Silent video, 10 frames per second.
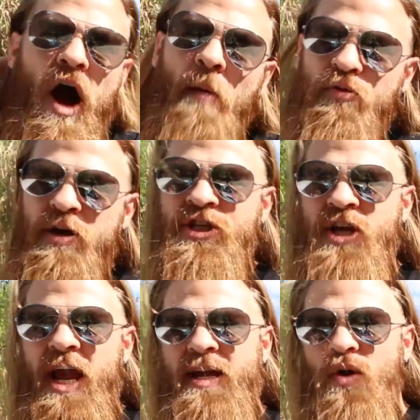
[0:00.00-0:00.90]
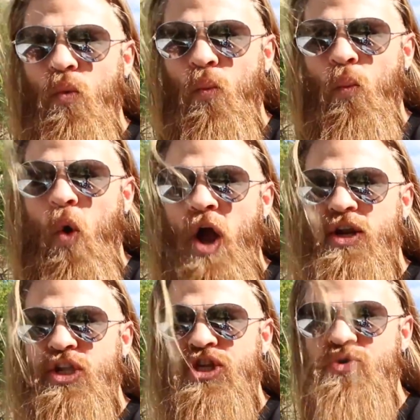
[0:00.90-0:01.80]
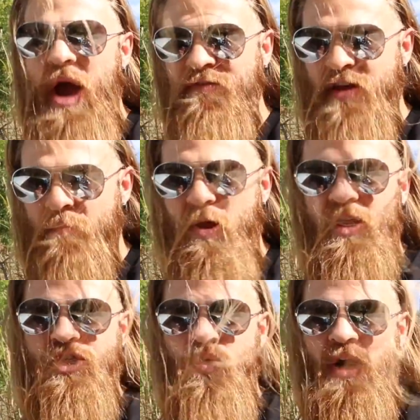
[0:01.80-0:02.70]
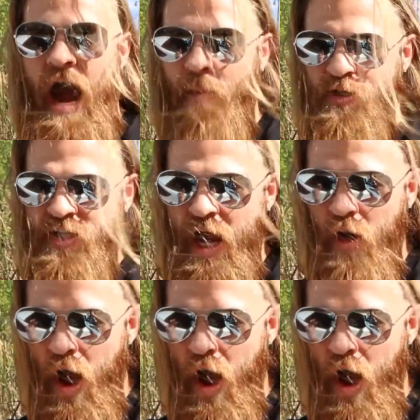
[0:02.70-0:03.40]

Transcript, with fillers: Appreciate what you have the ability to accomplish now.